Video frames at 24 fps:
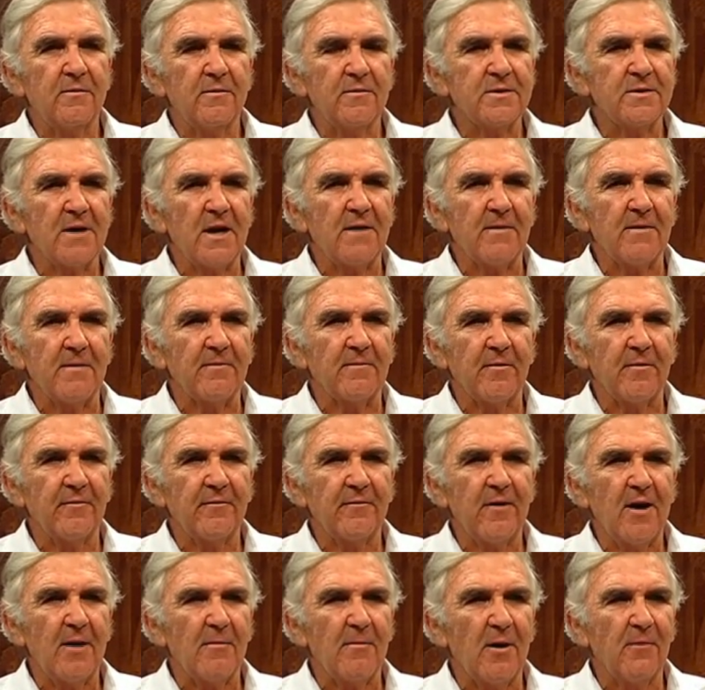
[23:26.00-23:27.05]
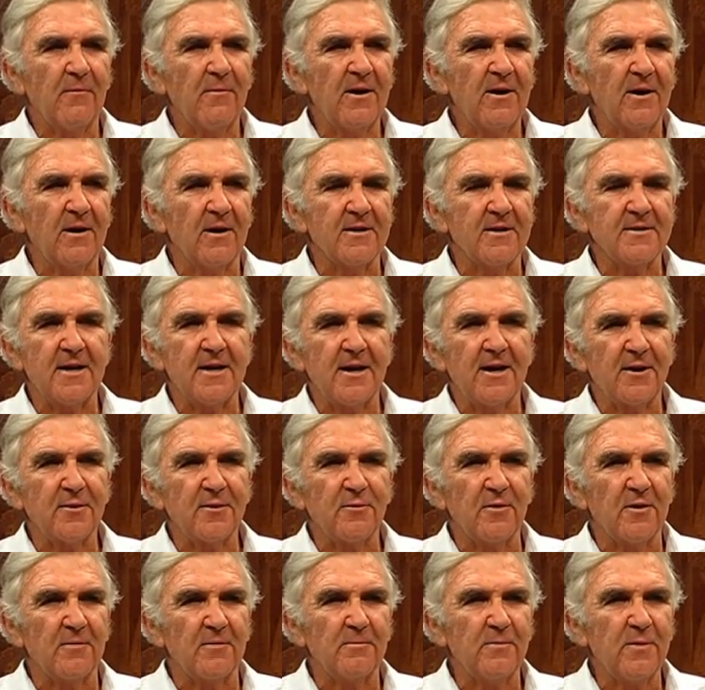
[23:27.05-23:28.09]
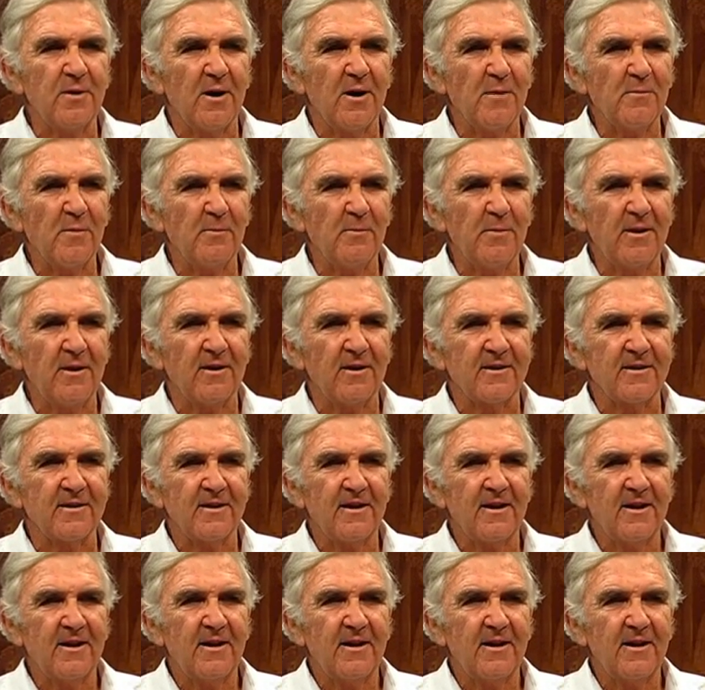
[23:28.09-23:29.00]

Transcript: save up for a farm, I realised I had it all behind my belt.